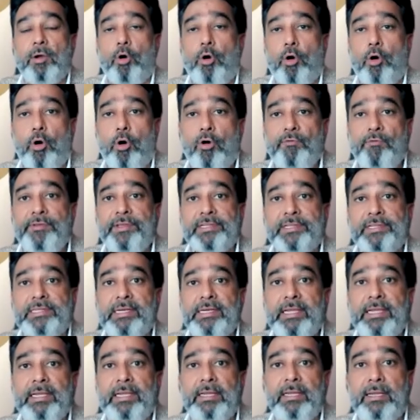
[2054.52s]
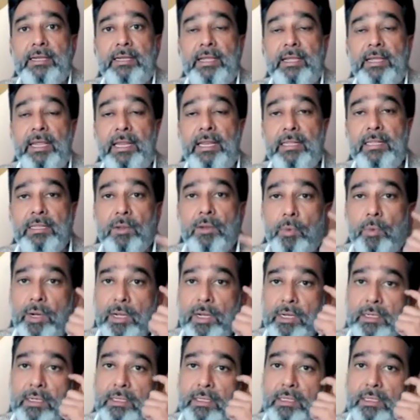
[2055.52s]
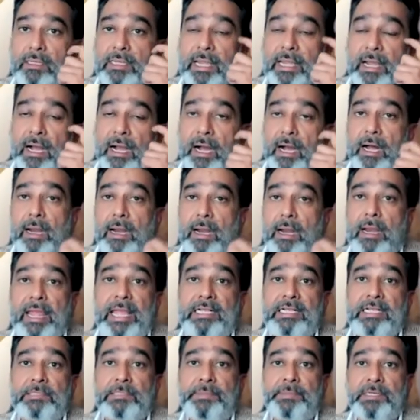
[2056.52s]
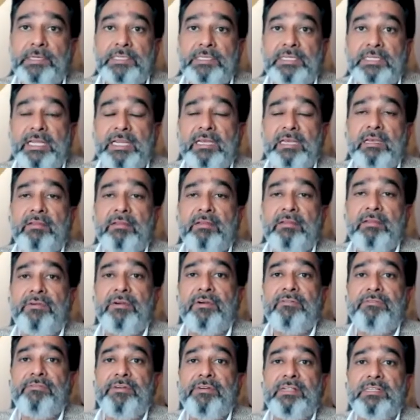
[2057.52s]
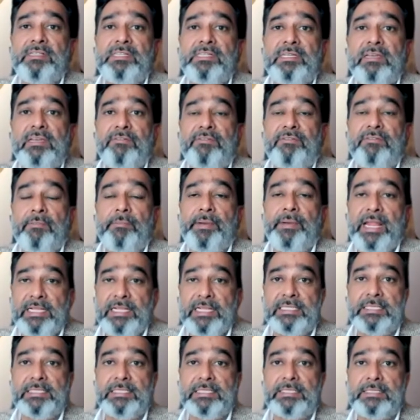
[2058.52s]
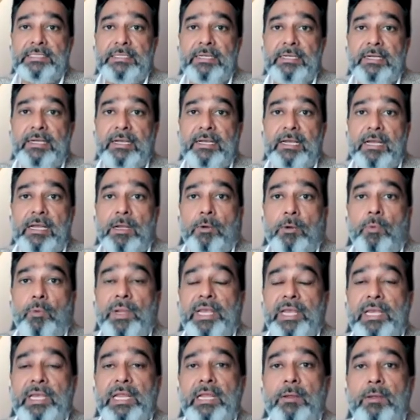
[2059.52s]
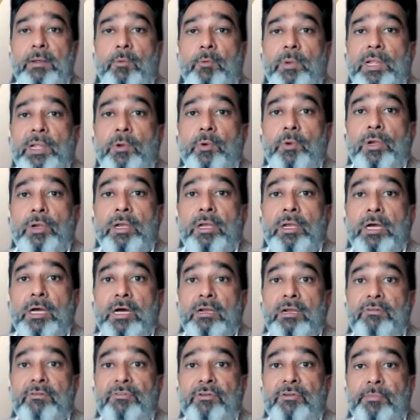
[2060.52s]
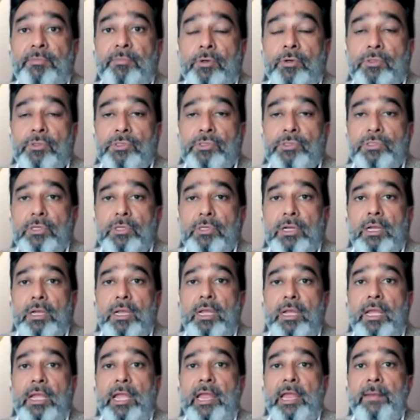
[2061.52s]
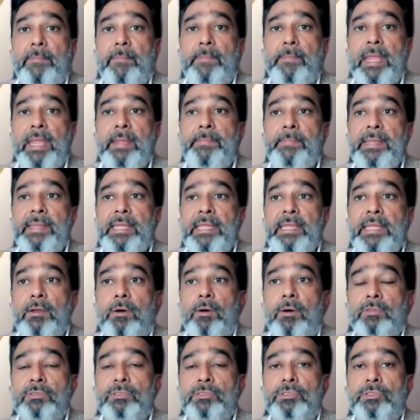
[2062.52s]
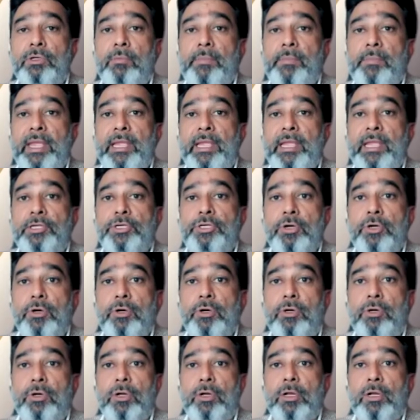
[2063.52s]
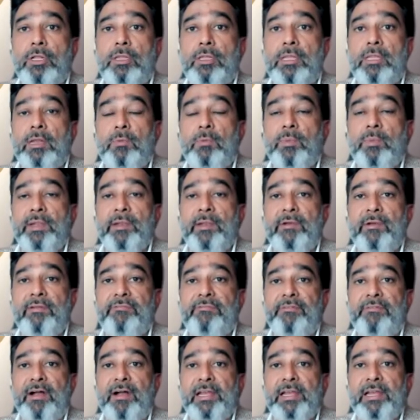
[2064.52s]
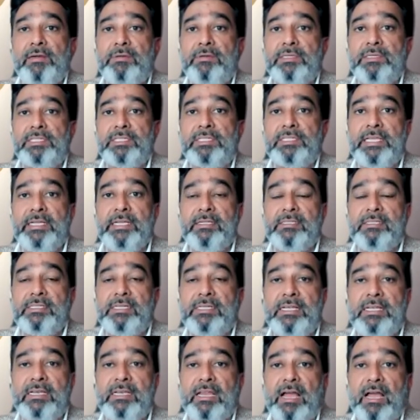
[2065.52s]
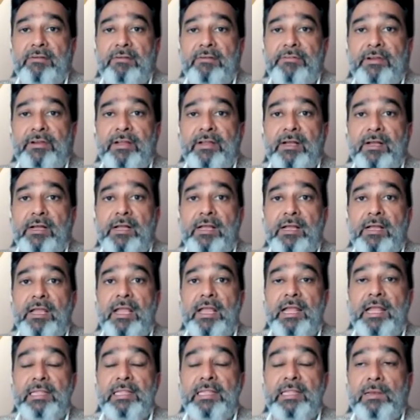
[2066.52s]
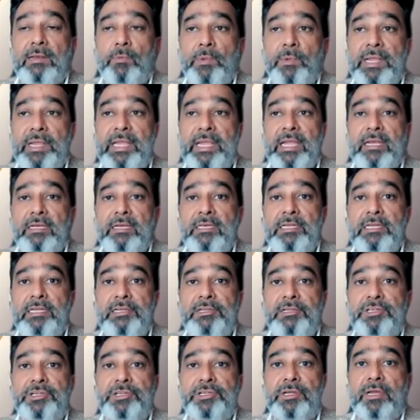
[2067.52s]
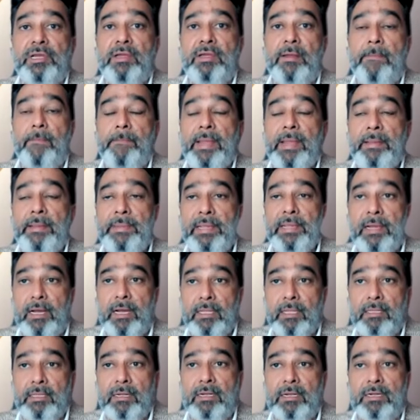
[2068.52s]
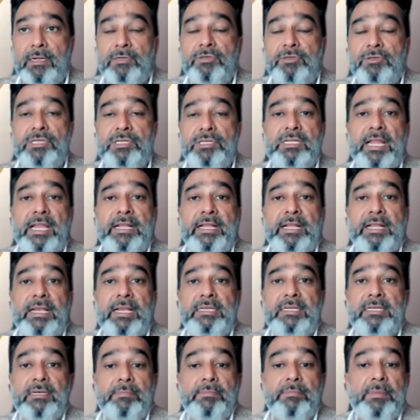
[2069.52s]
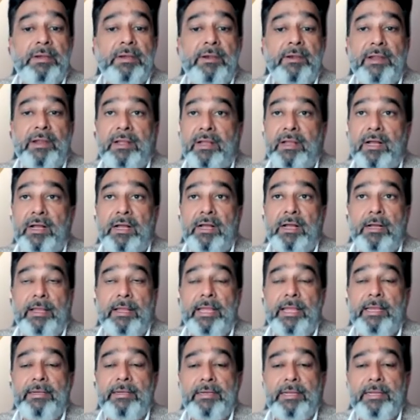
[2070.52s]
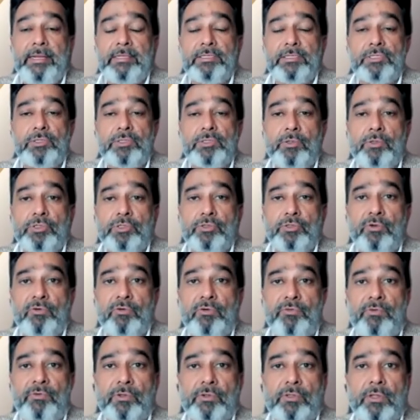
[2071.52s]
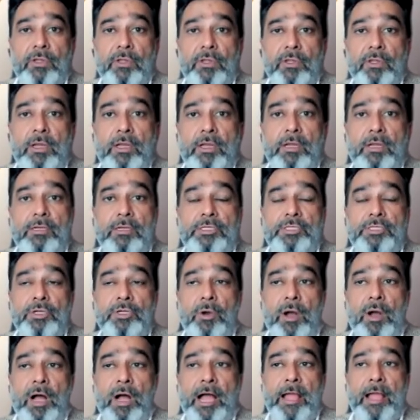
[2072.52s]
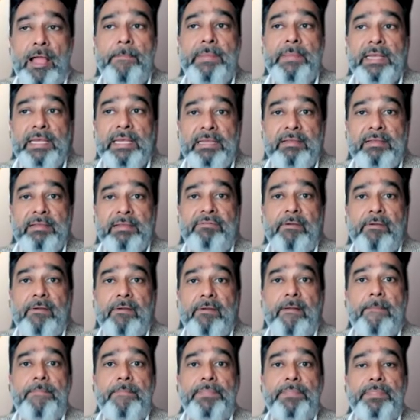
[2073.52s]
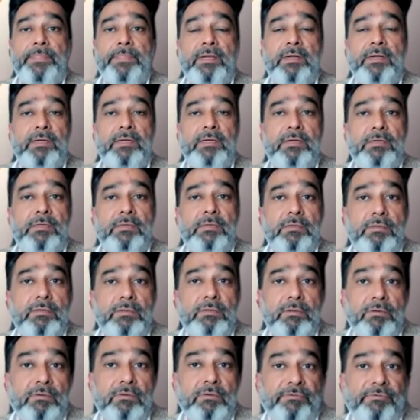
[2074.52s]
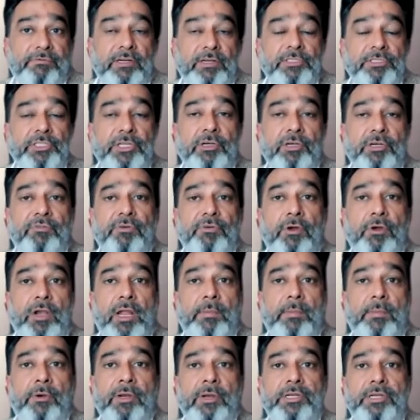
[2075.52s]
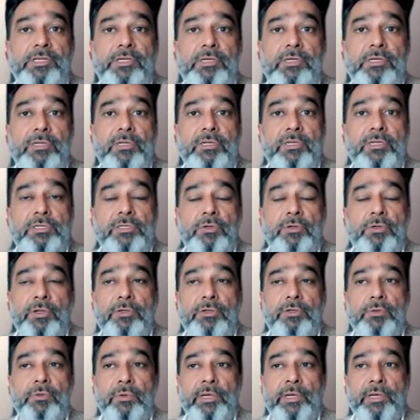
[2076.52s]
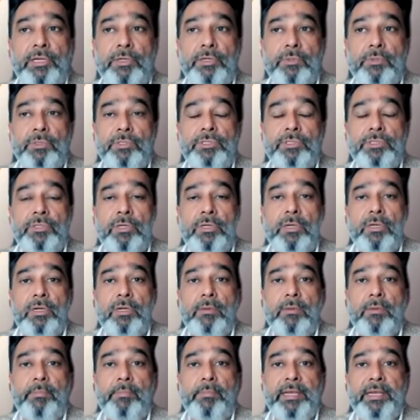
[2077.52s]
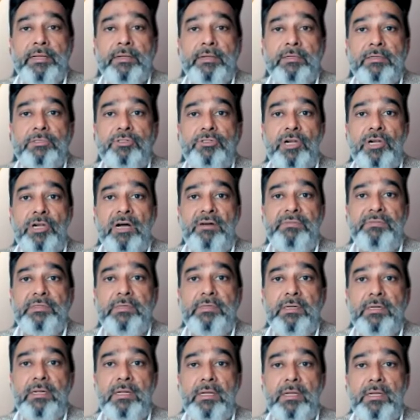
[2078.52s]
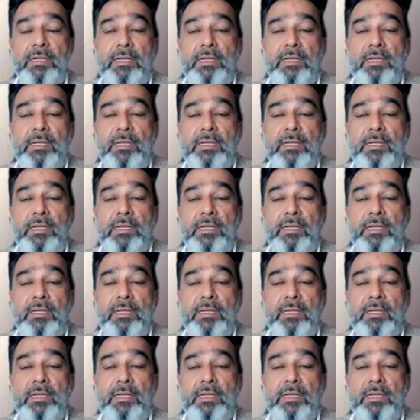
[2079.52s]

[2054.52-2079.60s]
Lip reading: Obviously, in the world, there are experts in different fields in different places. We could learn from those and maybe also make sure that we refine our skills in Africa, and then we can teach maybe other countries like Latin America and so on and so forth. So I believe the function of collaboration is going to reduce medical travel.